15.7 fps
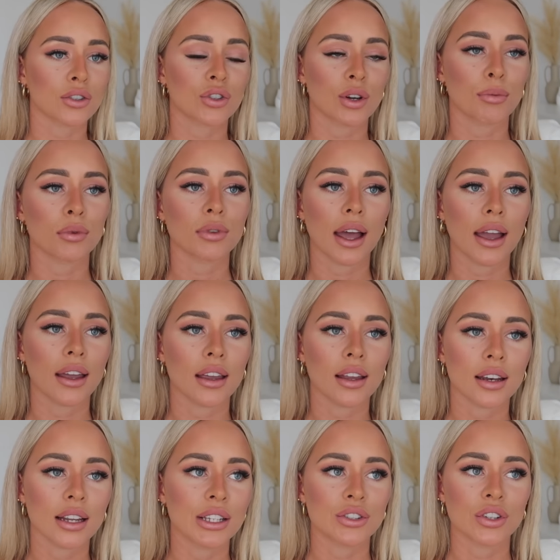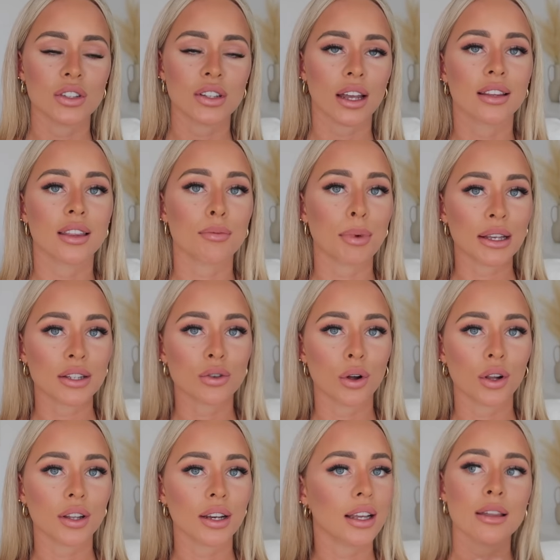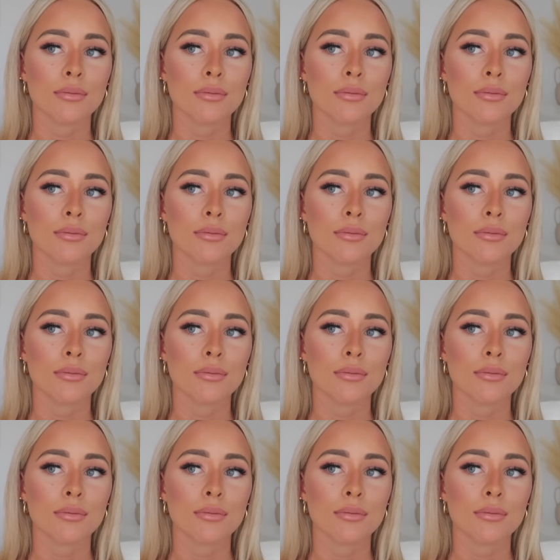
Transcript: it's triple layered it's just like the best quality